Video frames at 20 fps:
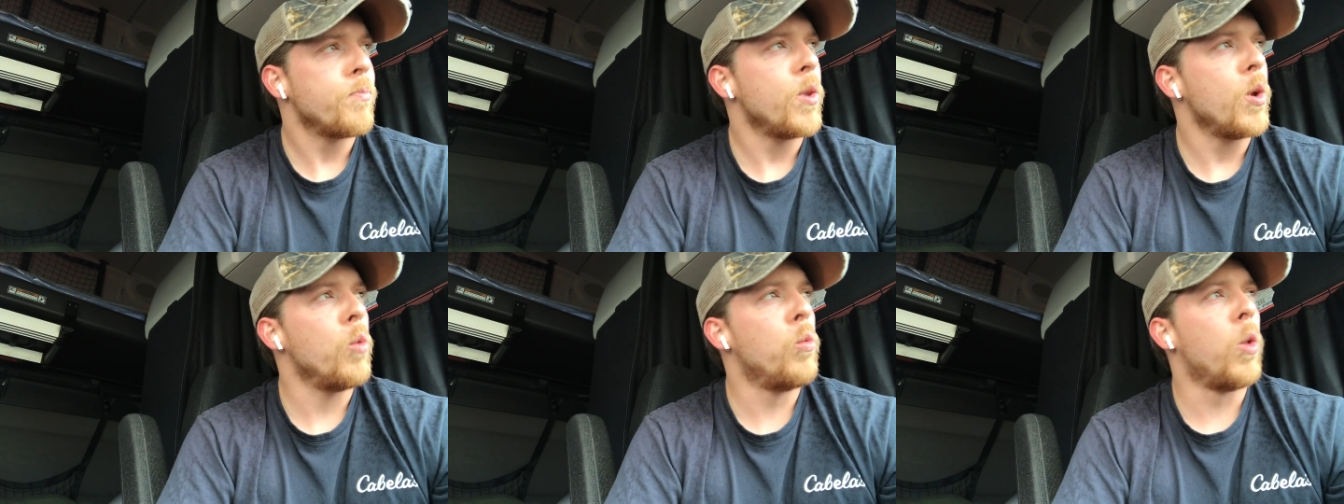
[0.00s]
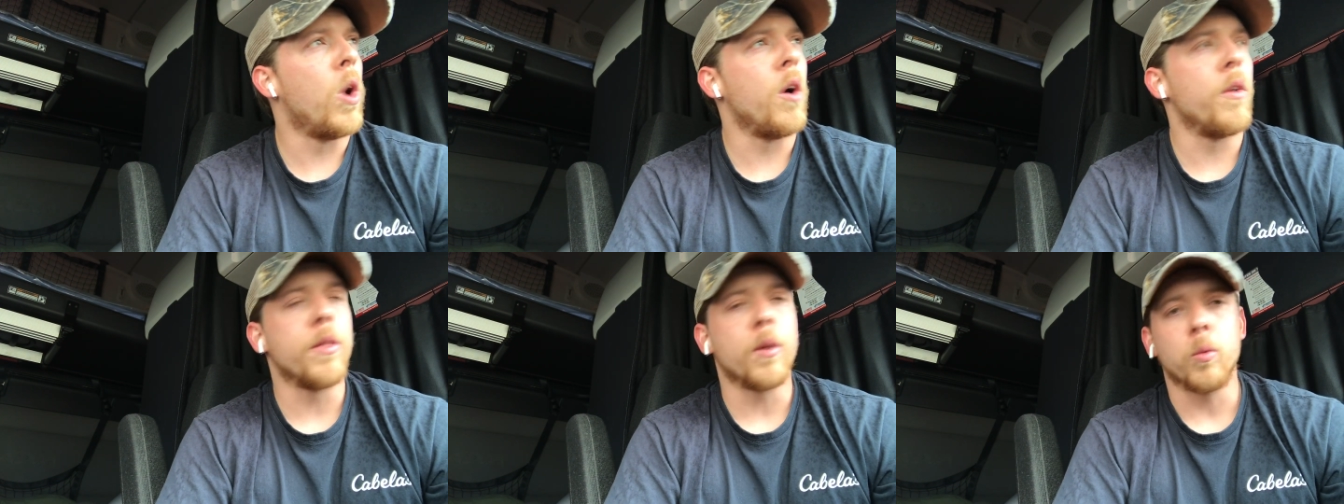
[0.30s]

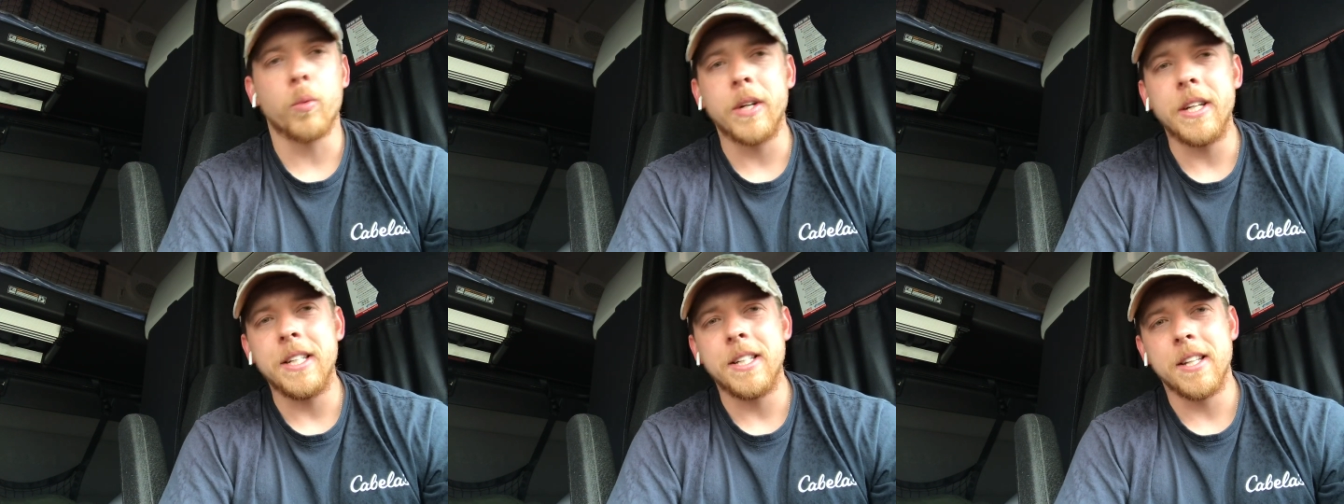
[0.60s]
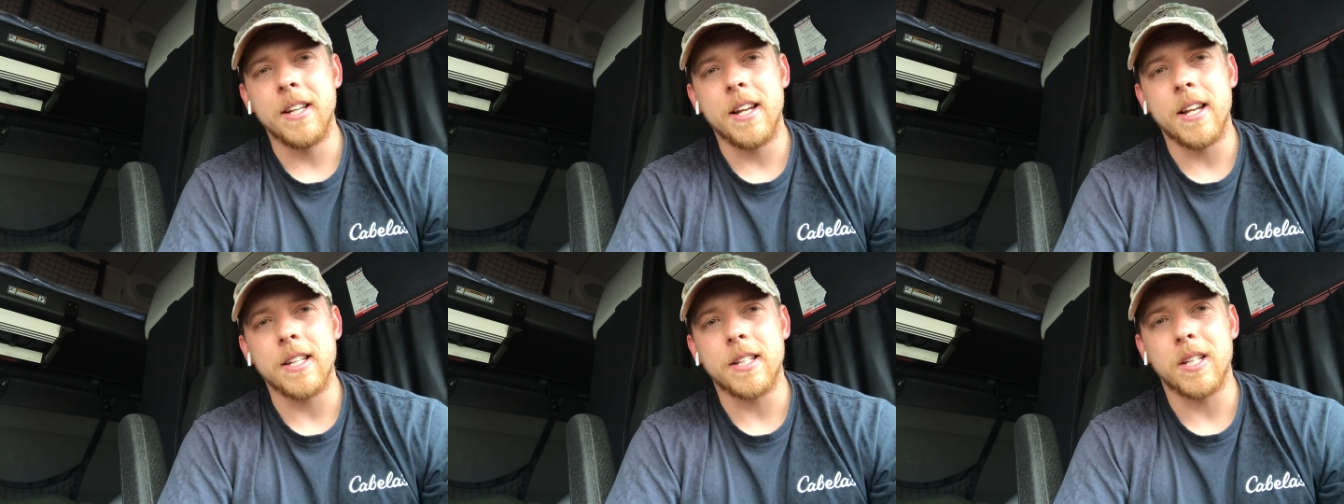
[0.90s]
Well, the
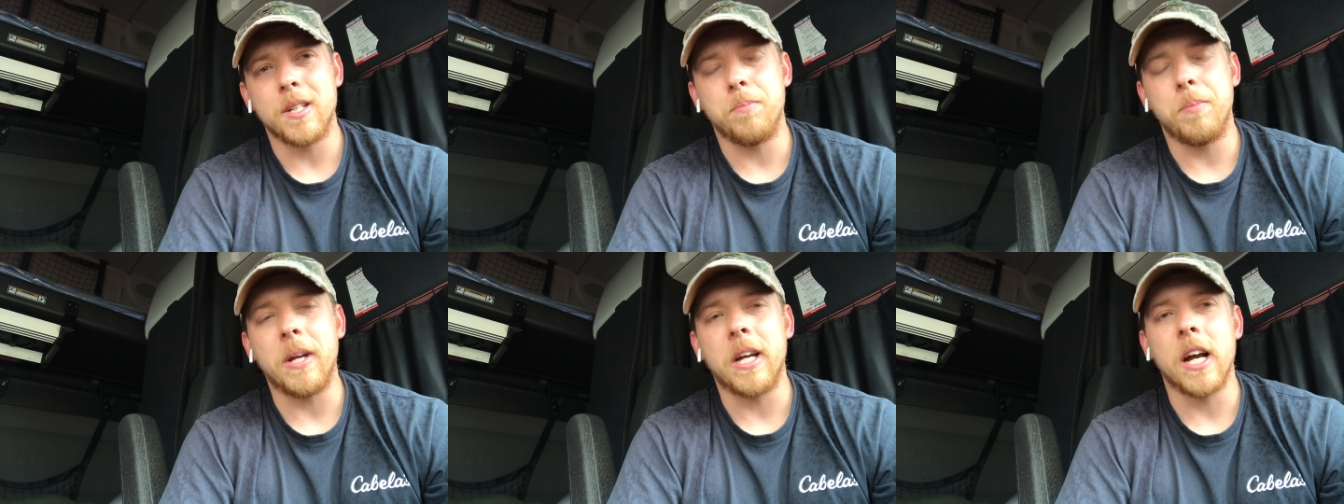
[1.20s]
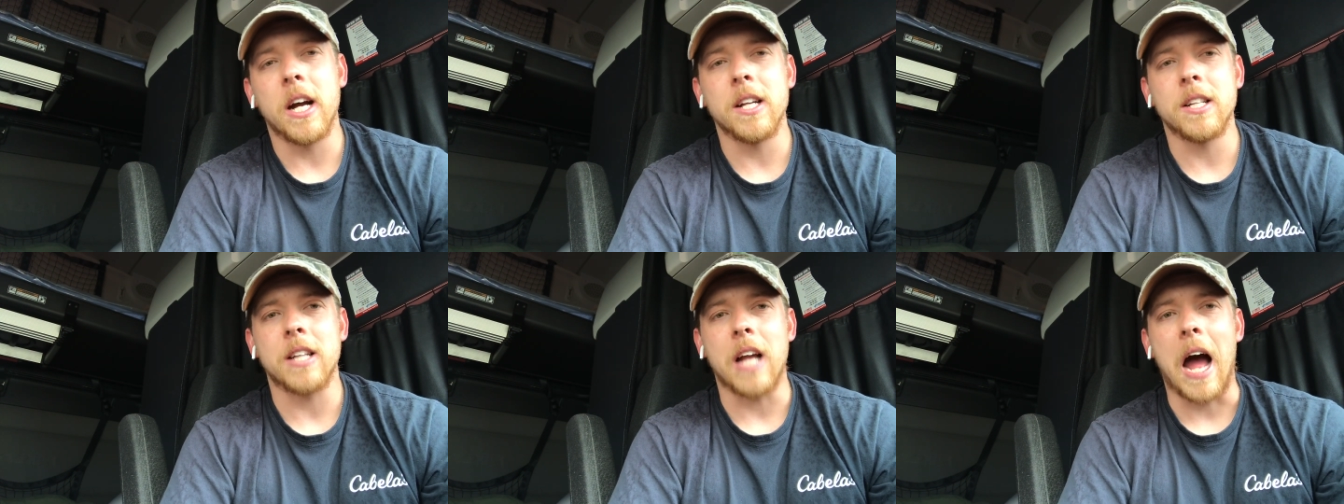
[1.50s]
reason is is
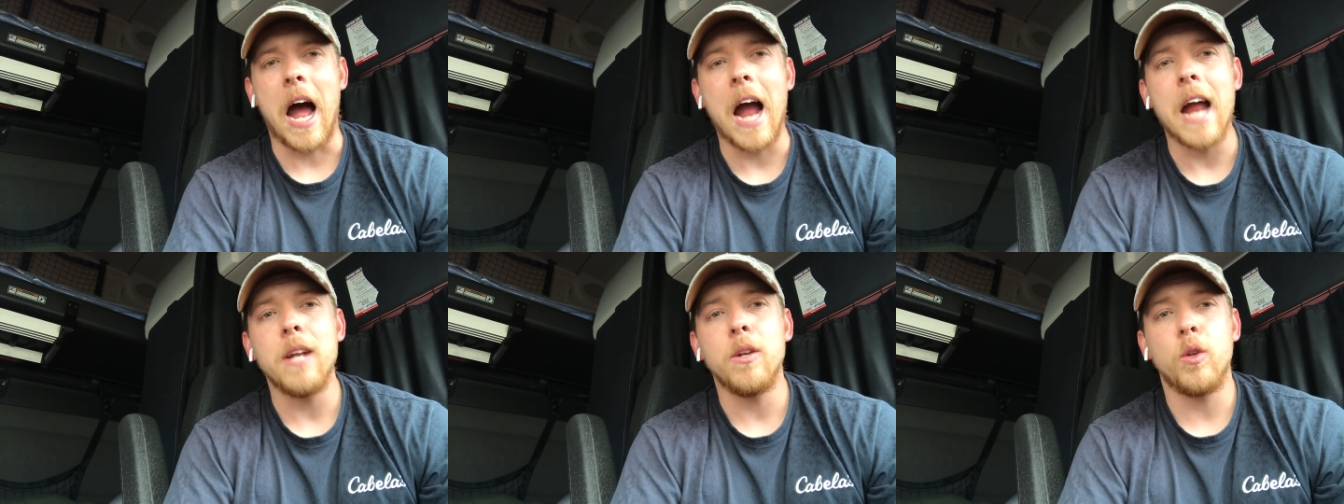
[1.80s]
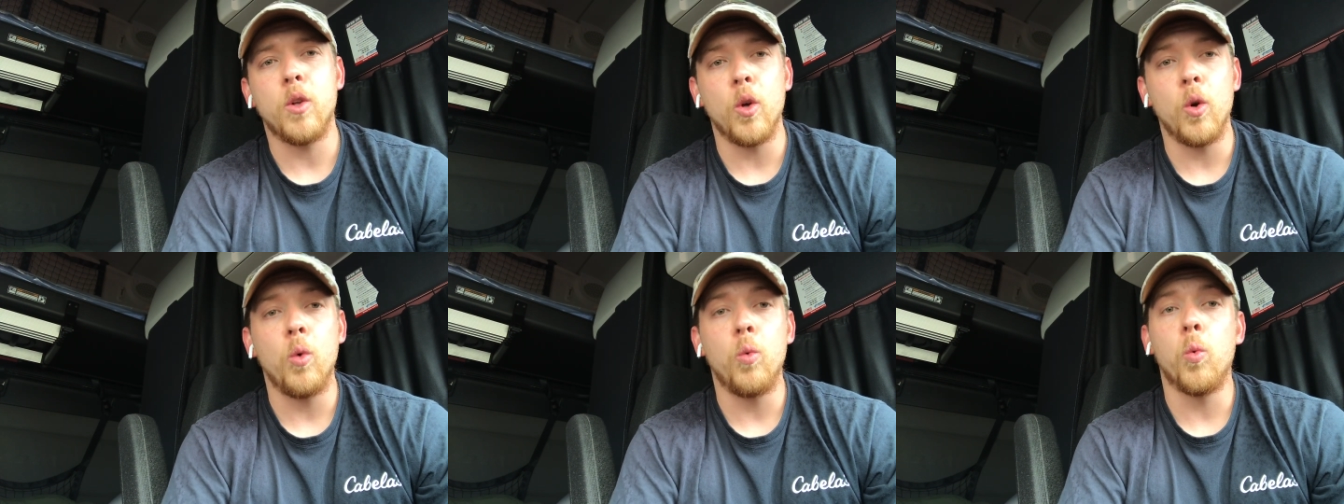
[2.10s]
because I
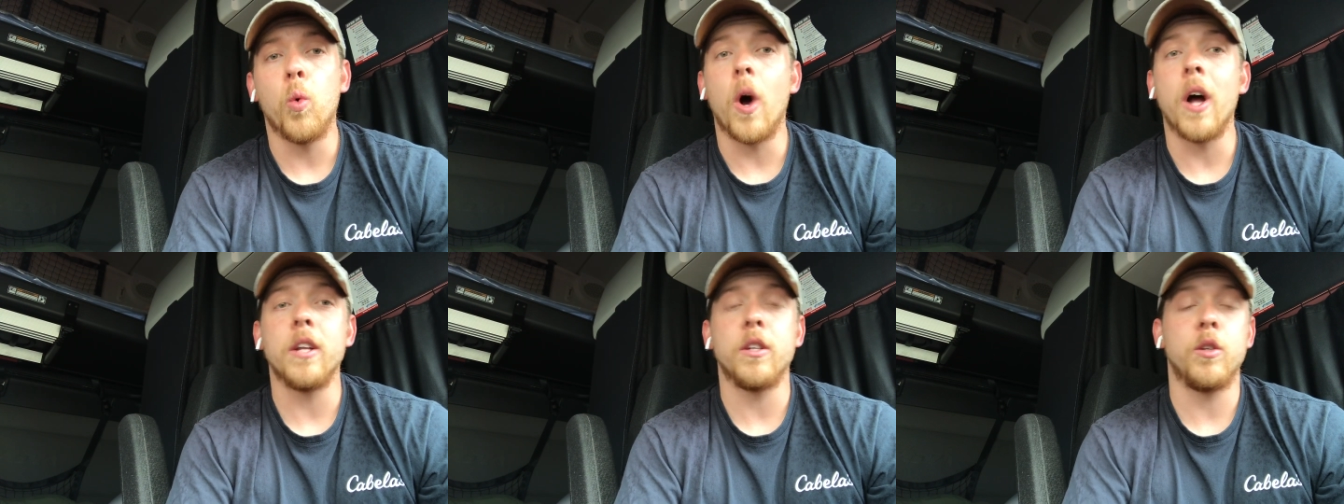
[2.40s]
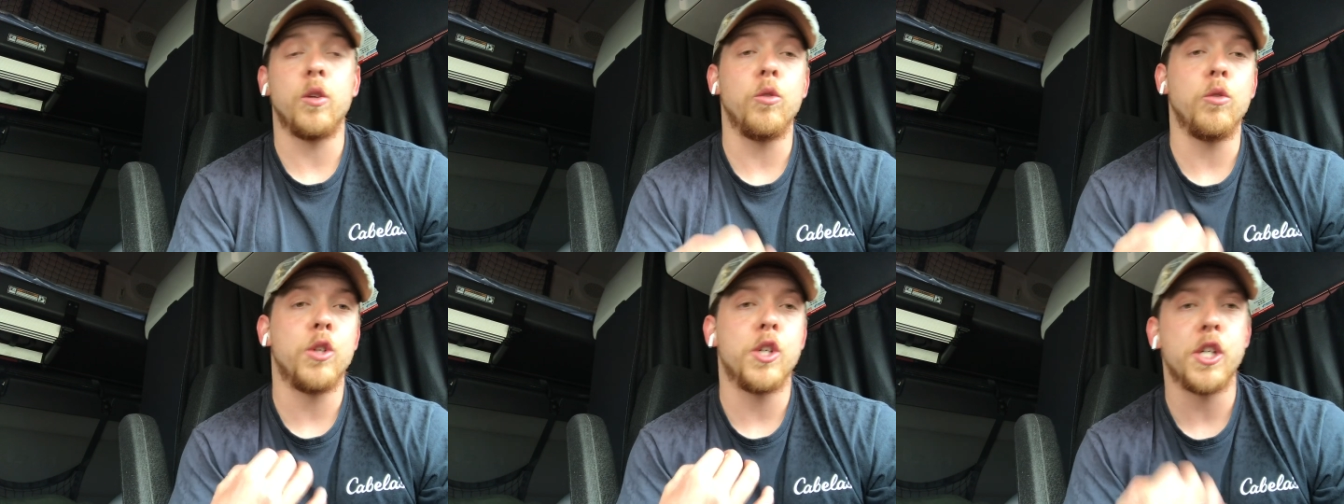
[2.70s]
do want
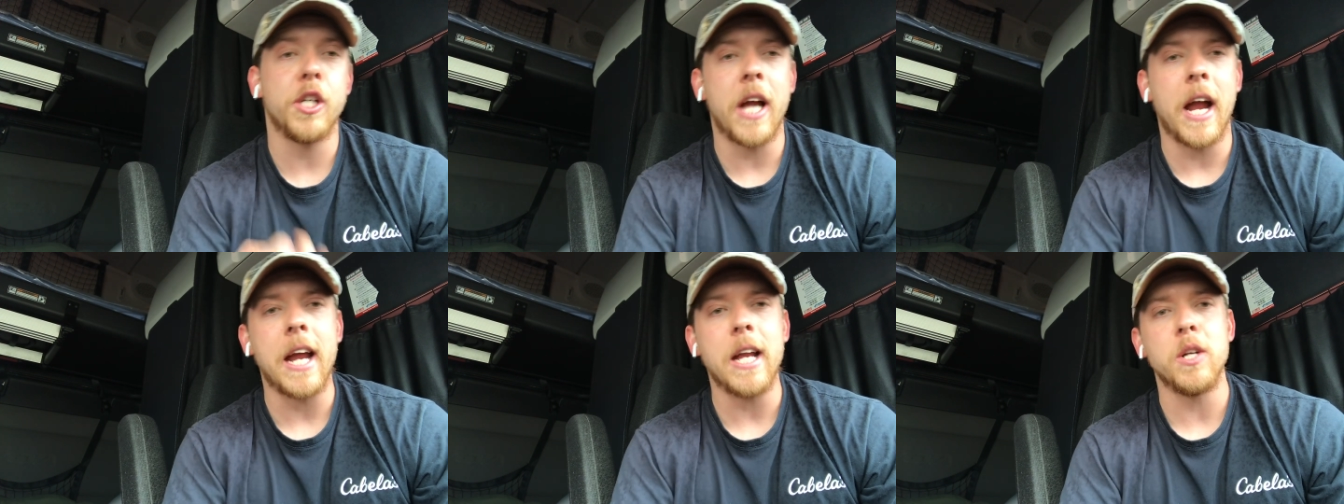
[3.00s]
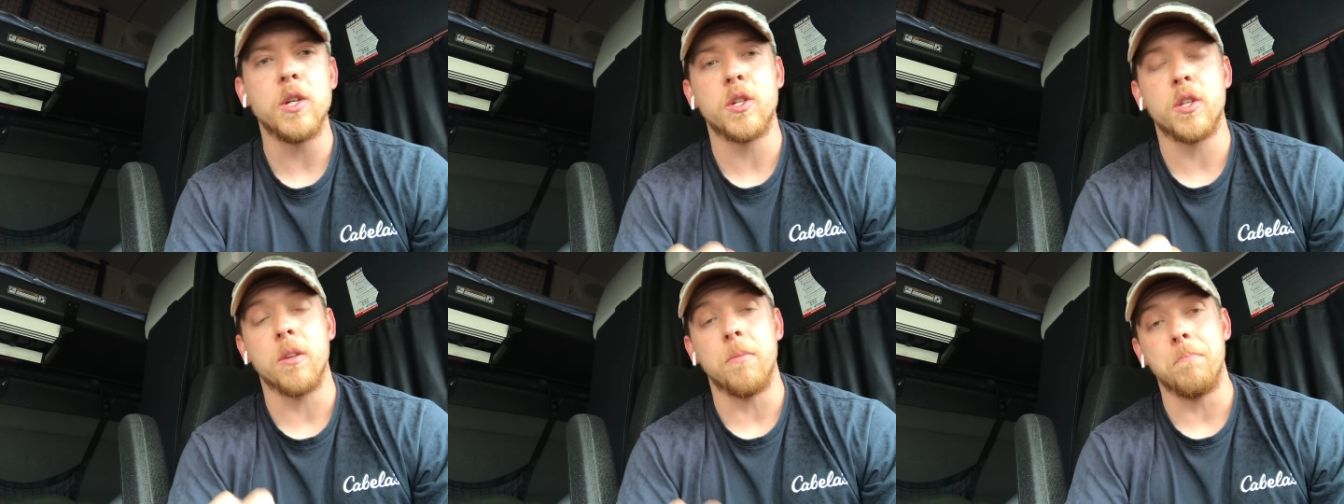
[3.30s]
to
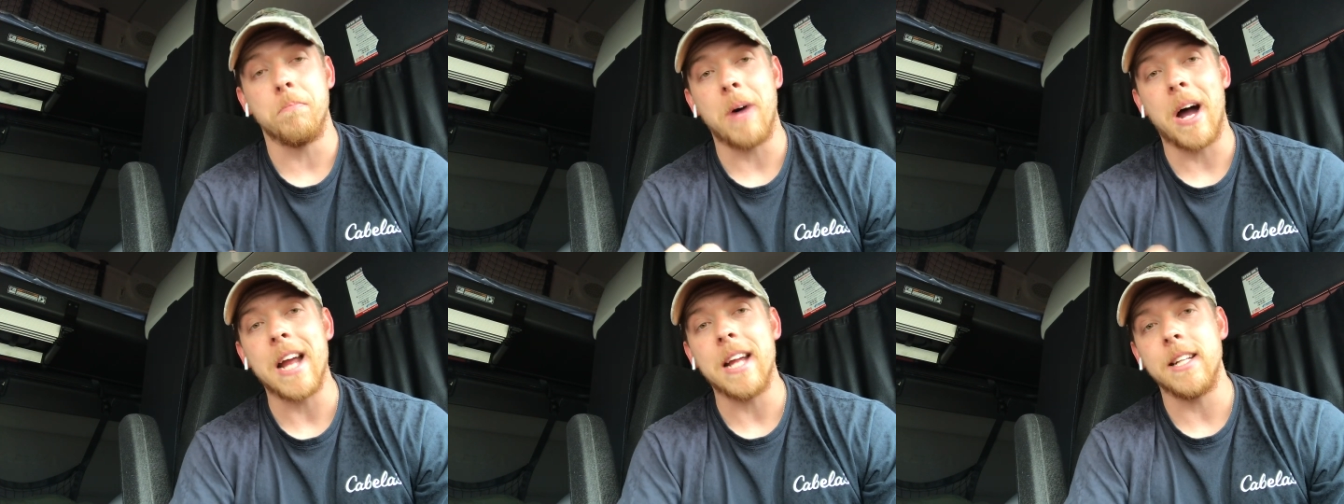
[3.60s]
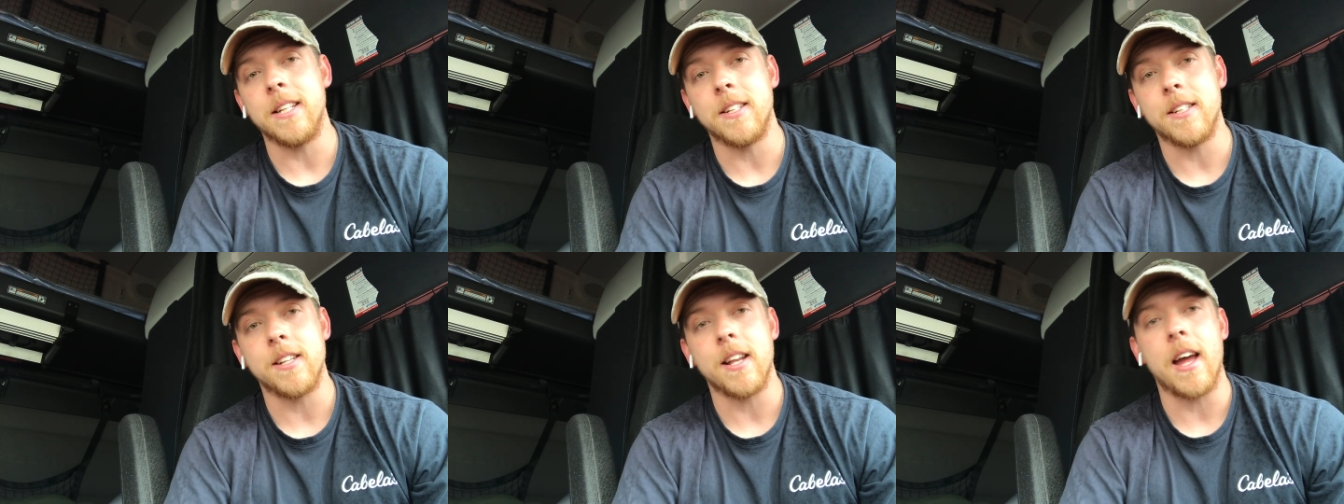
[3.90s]
change the
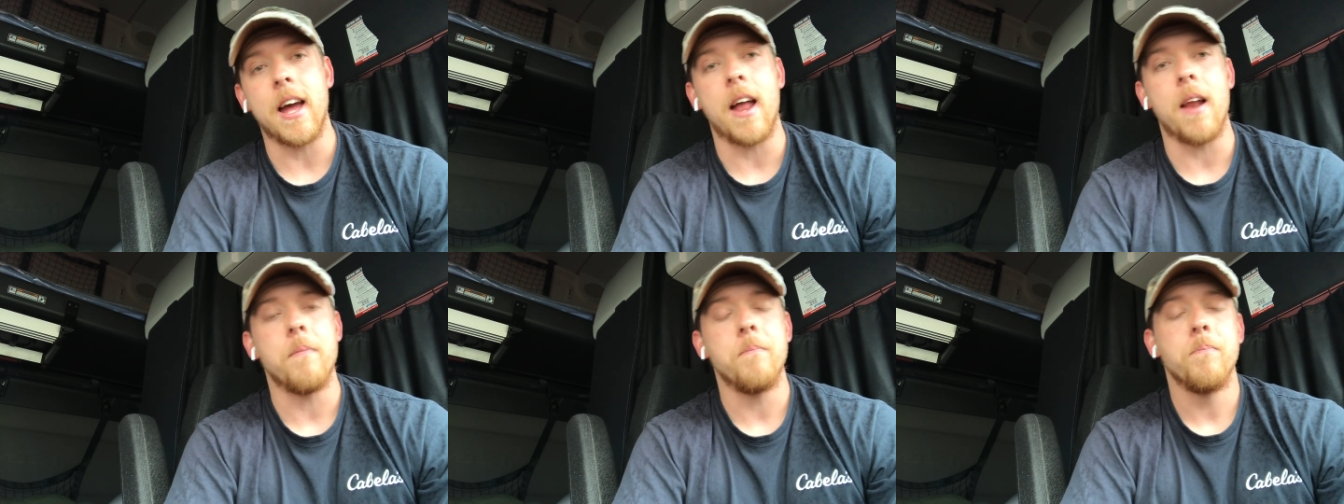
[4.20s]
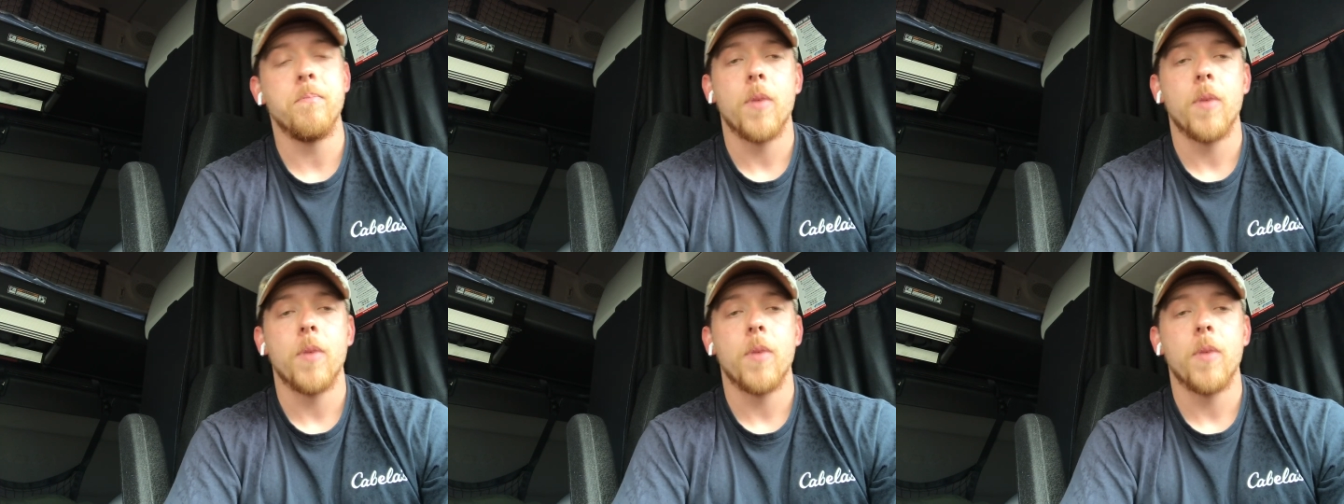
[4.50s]
mindset